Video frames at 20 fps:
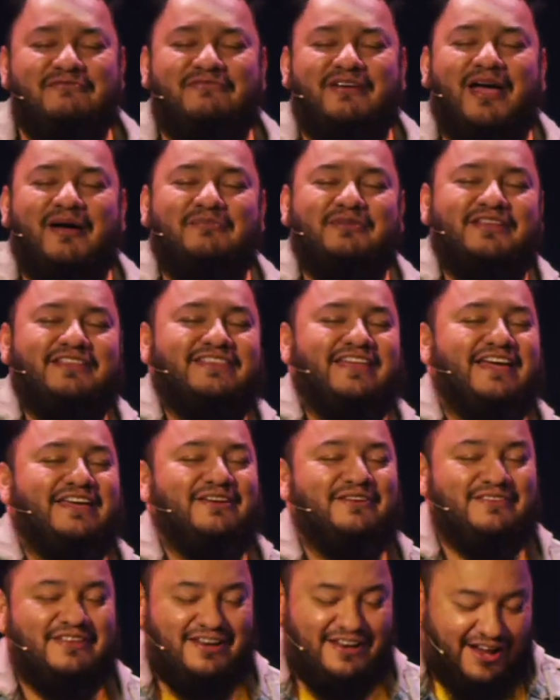family. Thank
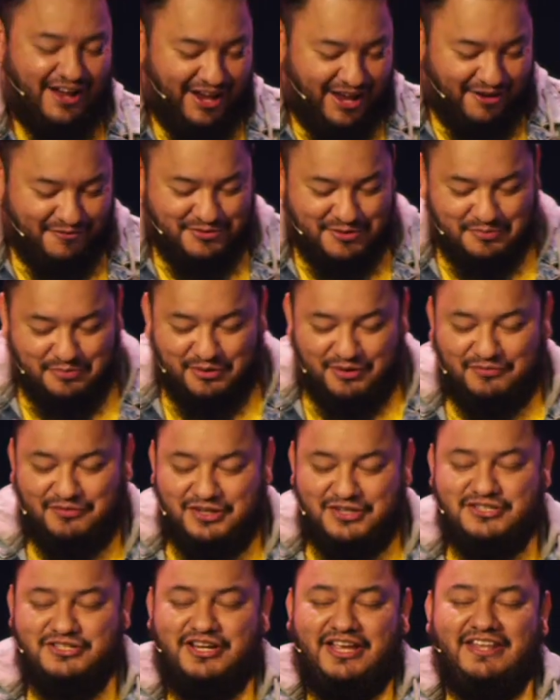you that I have the
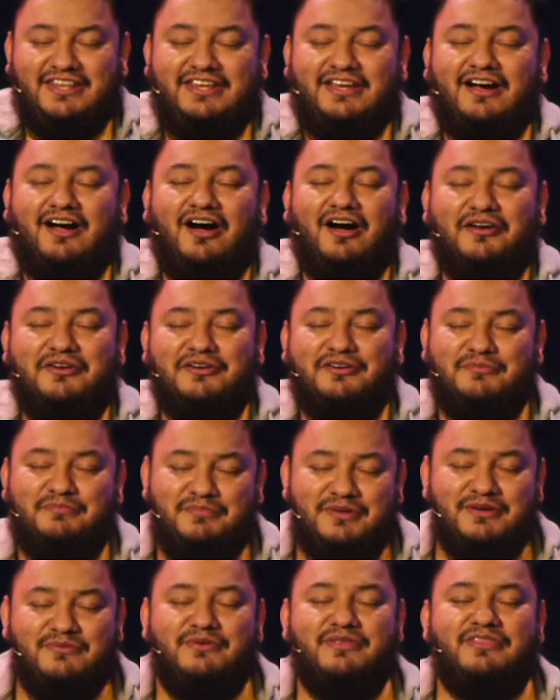privilege and the honor to
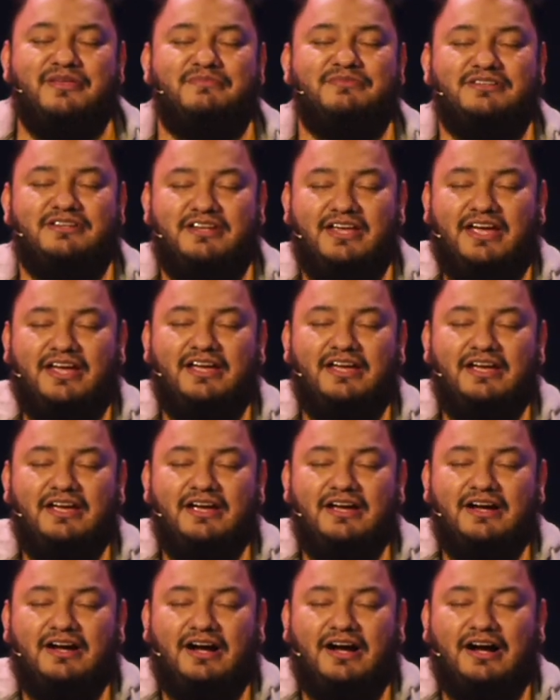be with them today.
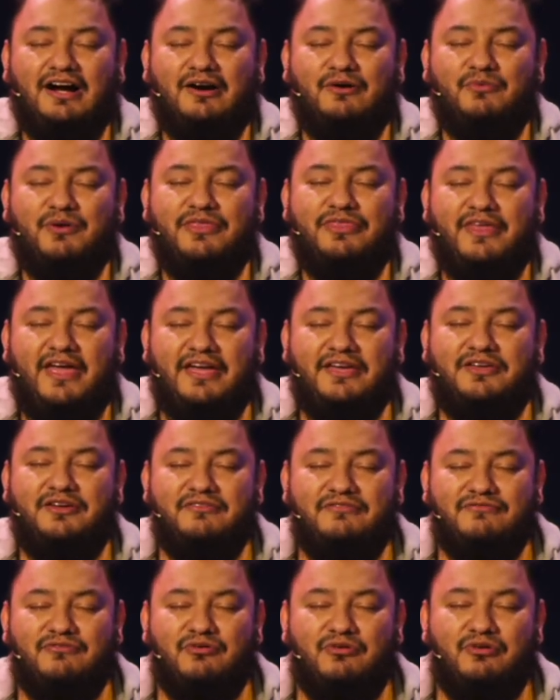We thank you
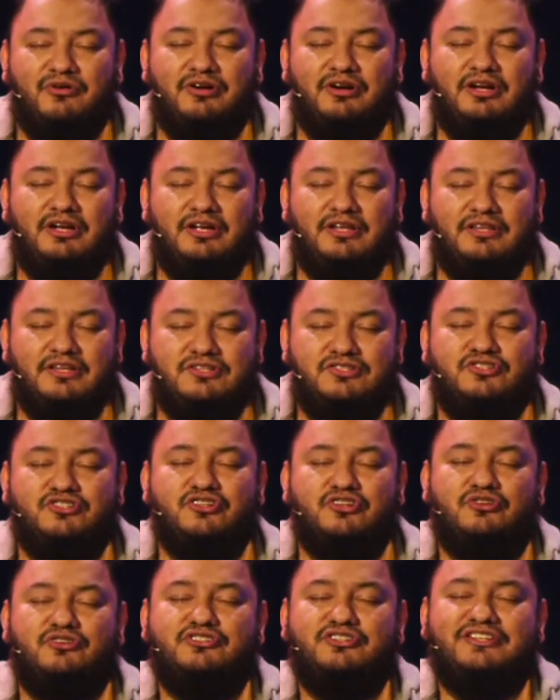for this
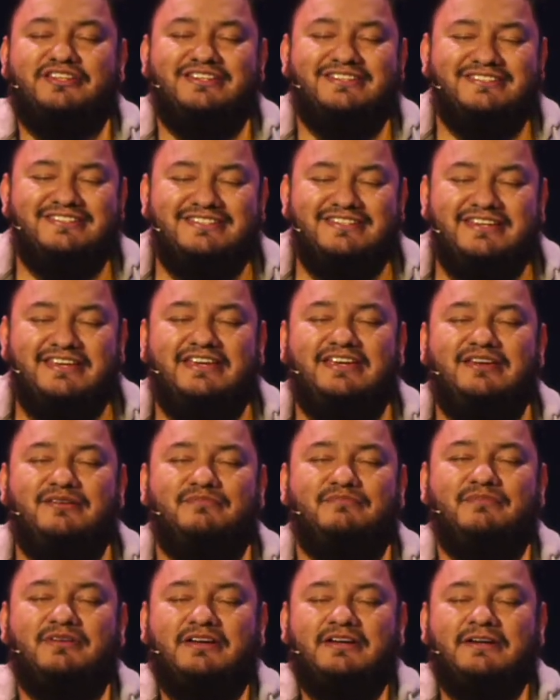church and this
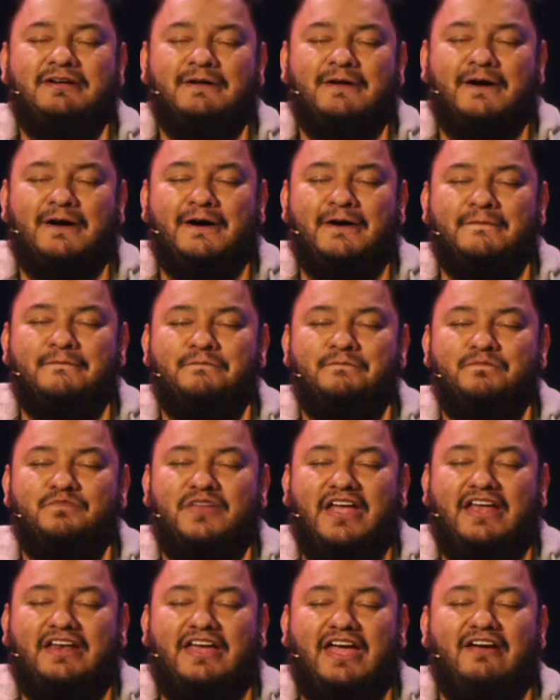team
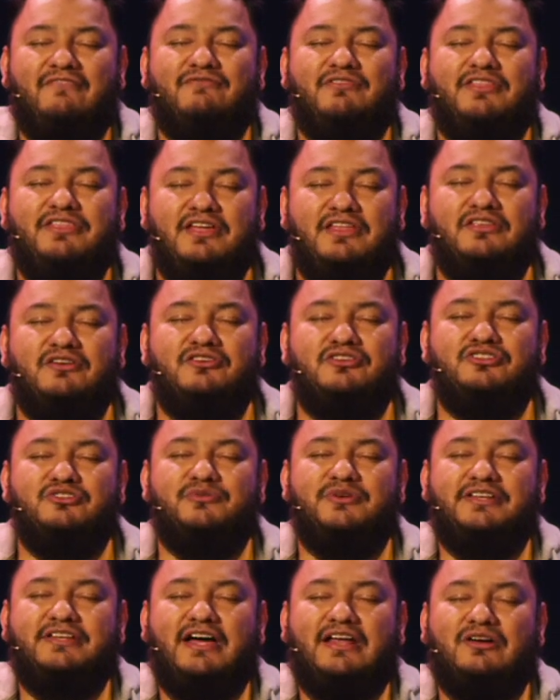and everything they're
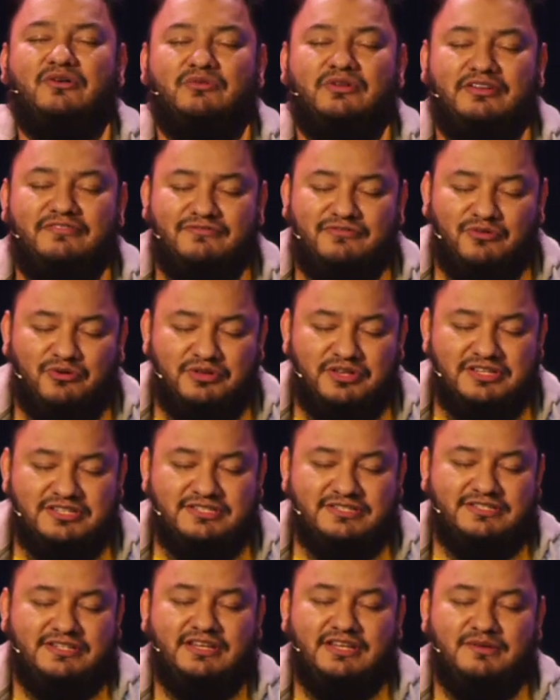doing, not only for this
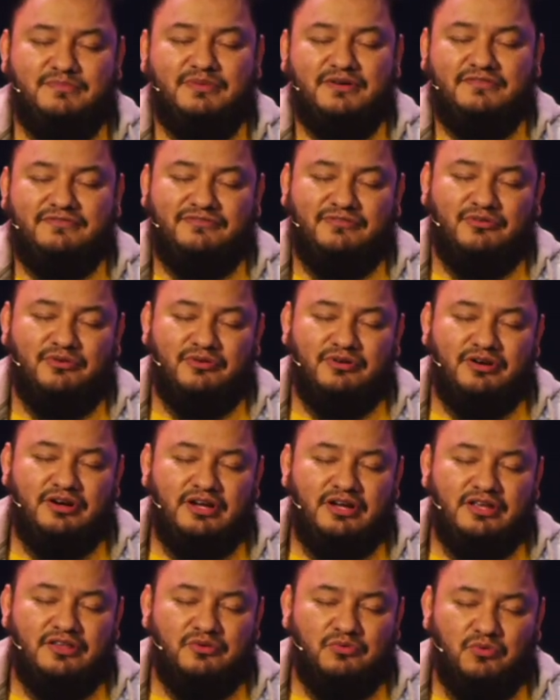city, but for
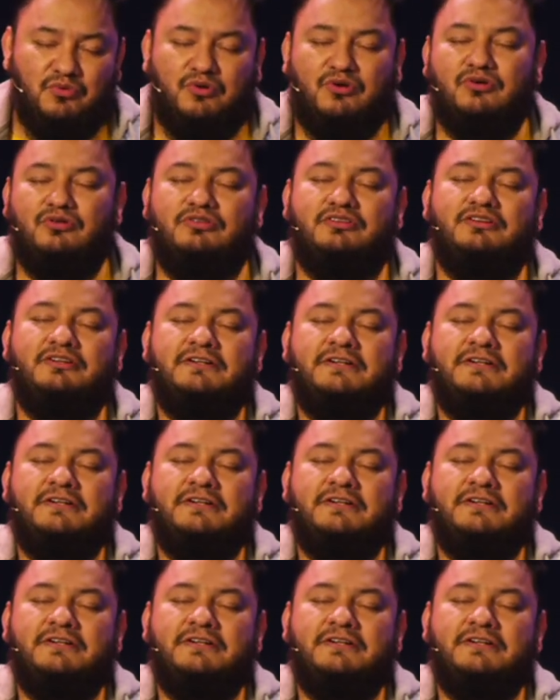the world.